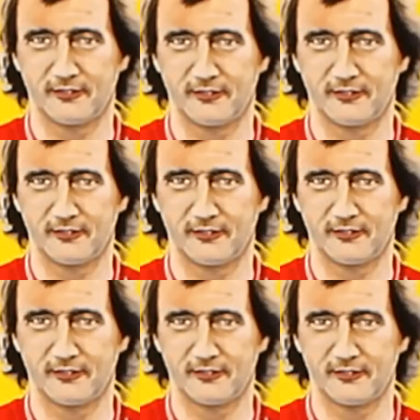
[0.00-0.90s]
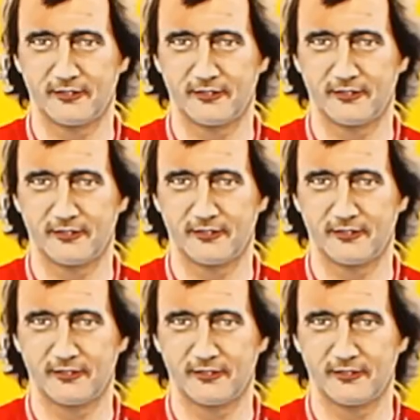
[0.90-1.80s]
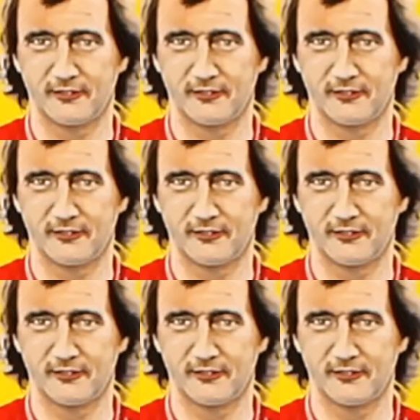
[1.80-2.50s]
This person isn't speaking.